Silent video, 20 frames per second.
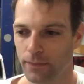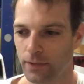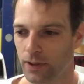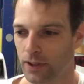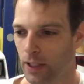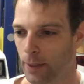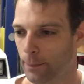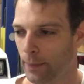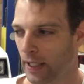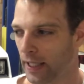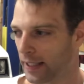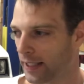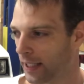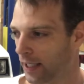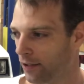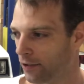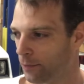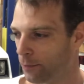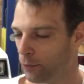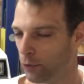come back out
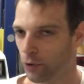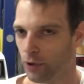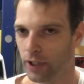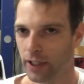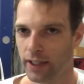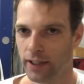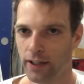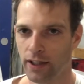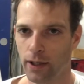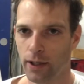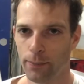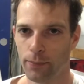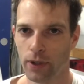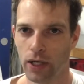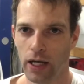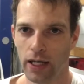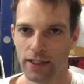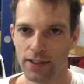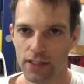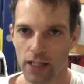in the morning, then I'll
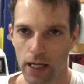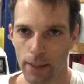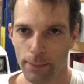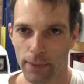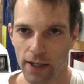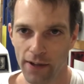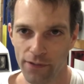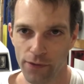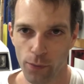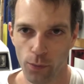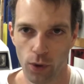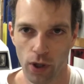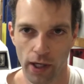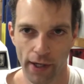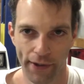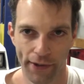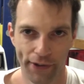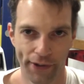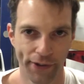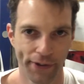probably top off the
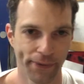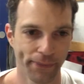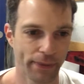water,